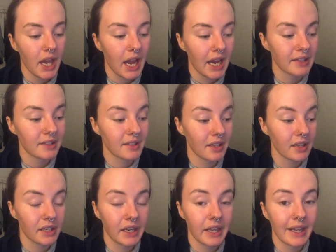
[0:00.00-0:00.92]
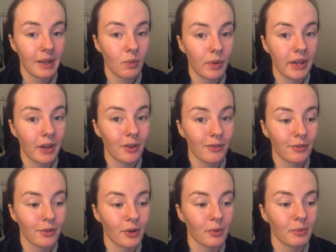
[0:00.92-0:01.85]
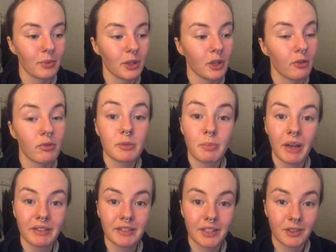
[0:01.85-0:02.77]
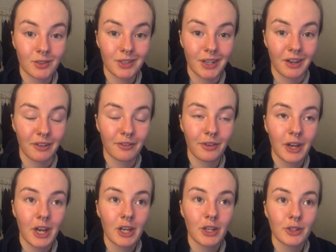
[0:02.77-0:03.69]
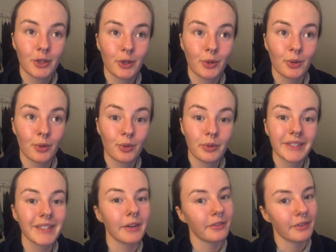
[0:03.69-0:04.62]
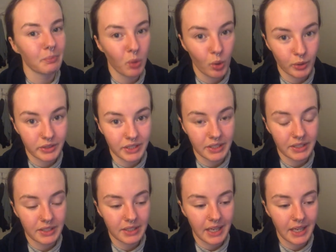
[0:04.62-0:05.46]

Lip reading: And suddenly we go from, respecting yourself to self-importance.